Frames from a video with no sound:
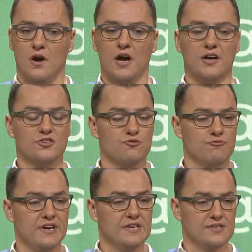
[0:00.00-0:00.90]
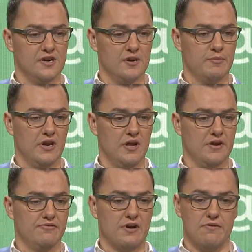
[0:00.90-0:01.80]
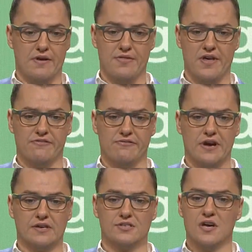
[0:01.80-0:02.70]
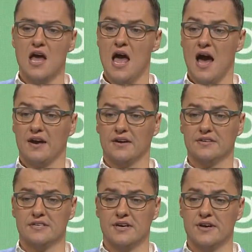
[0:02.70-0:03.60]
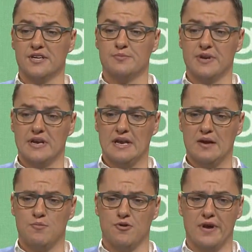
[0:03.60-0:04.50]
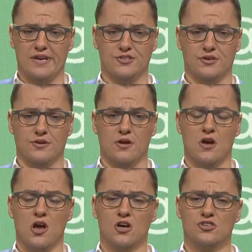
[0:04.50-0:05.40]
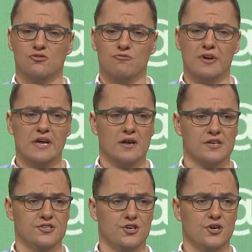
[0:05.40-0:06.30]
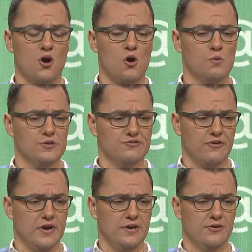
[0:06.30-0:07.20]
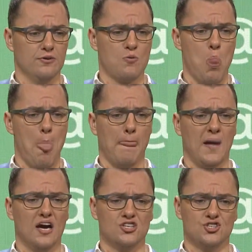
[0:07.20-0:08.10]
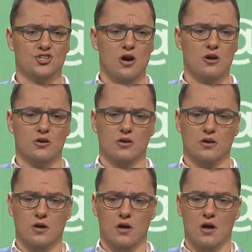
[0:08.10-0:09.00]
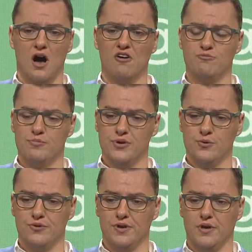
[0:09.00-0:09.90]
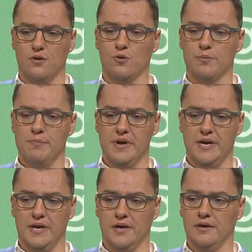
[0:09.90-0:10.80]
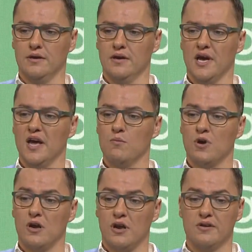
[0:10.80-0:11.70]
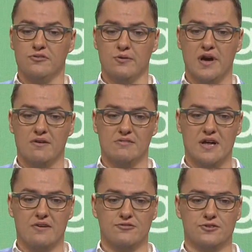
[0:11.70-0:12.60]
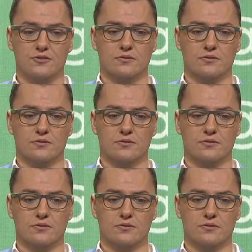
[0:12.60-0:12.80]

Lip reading: I got to redesign my life around that fact. And I can tell you it's been a liberation to realize you can always find a shock of beauty or meaning in what life you have left.